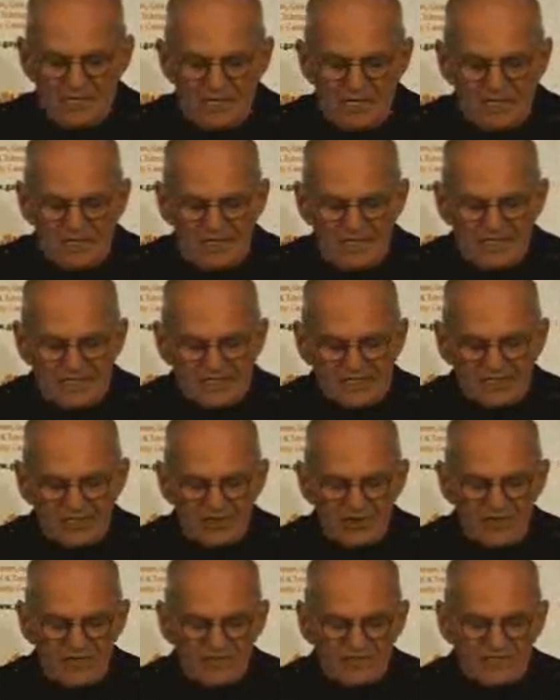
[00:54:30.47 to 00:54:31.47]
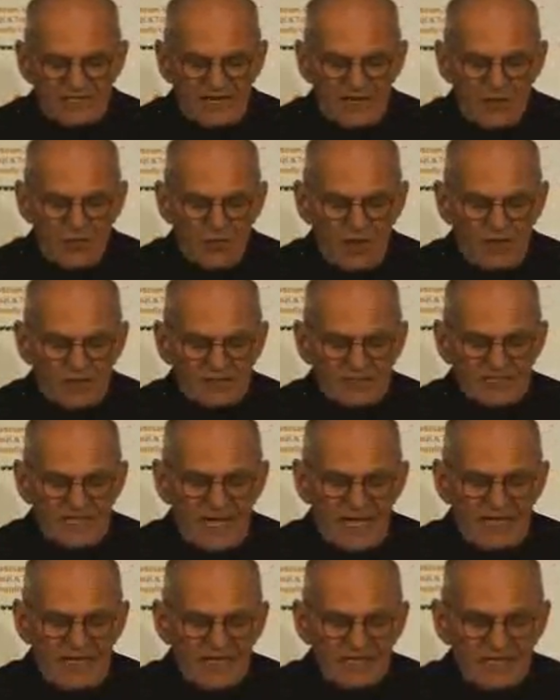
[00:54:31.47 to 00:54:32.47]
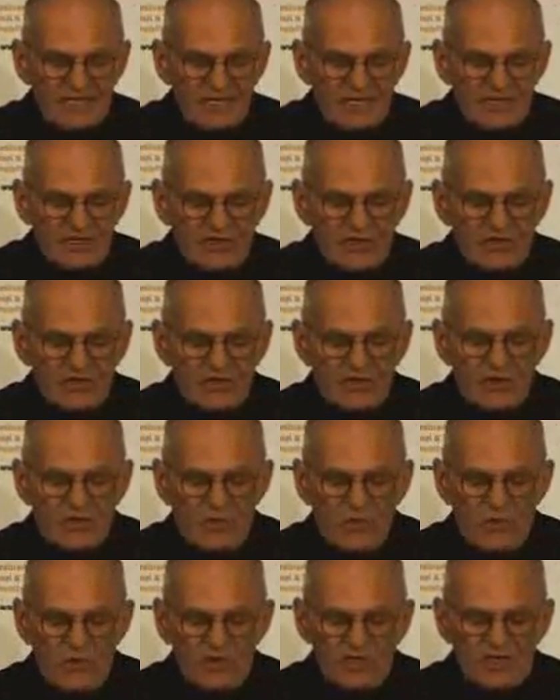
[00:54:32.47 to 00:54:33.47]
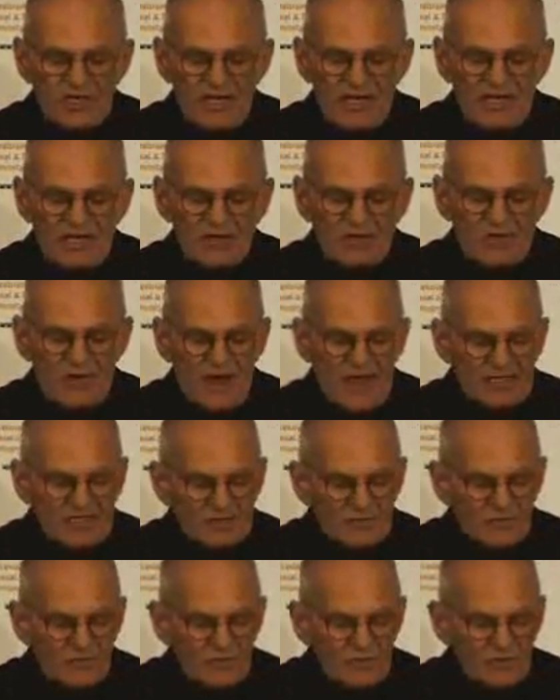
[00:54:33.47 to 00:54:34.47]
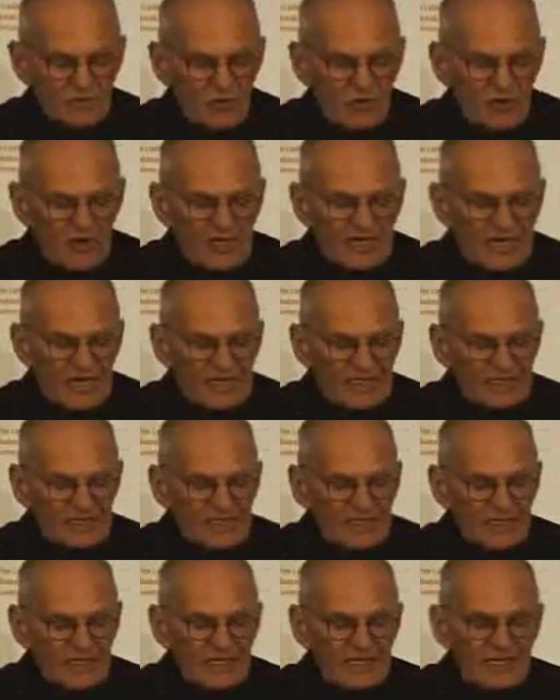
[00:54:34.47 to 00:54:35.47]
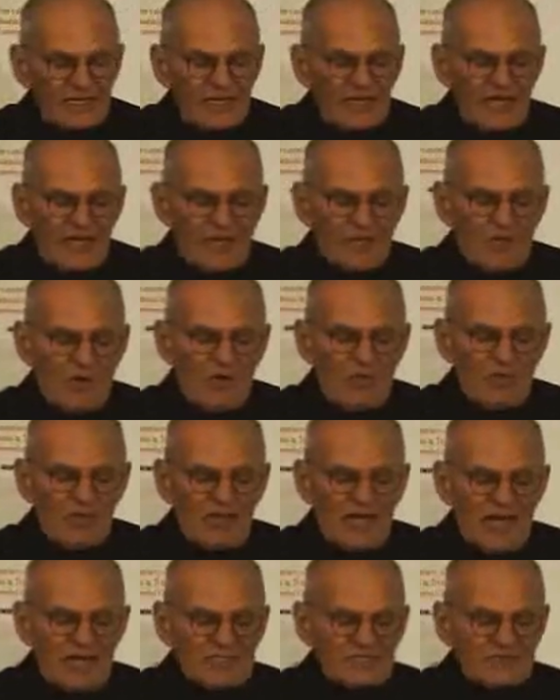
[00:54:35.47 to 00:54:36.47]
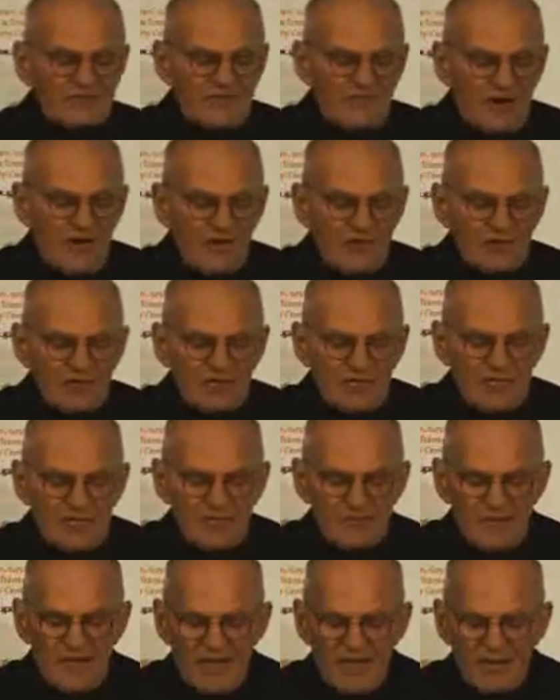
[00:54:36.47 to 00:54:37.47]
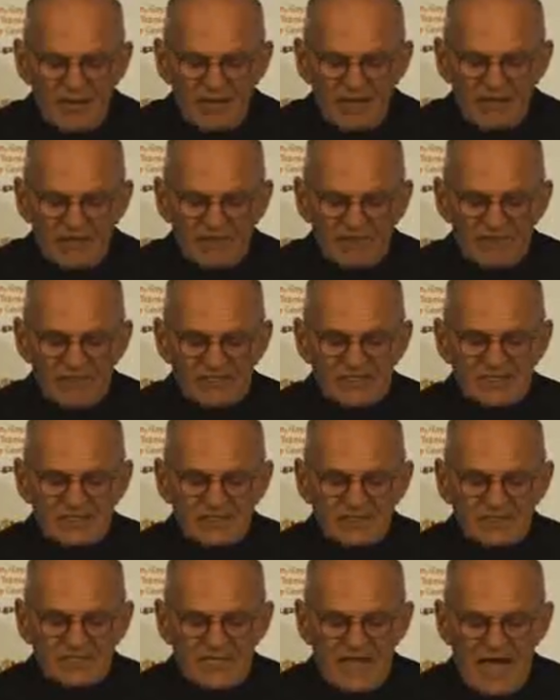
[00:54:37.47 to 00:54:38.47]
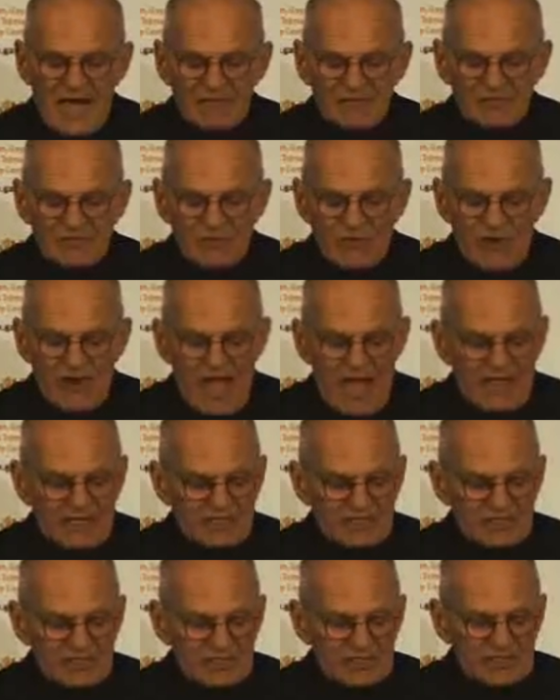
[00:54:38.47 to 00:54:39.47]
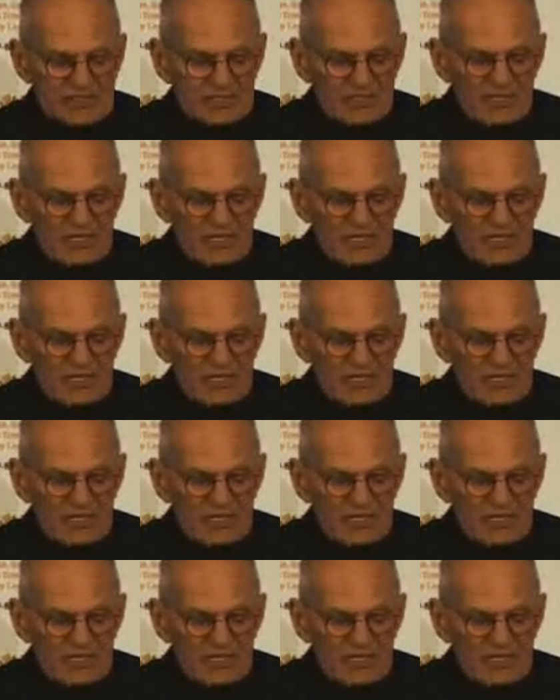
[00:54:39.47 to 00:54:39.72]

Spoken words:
Listservs and a website could coordinate grassroots organizing and mobilize phone, email, and physical zaps or actions.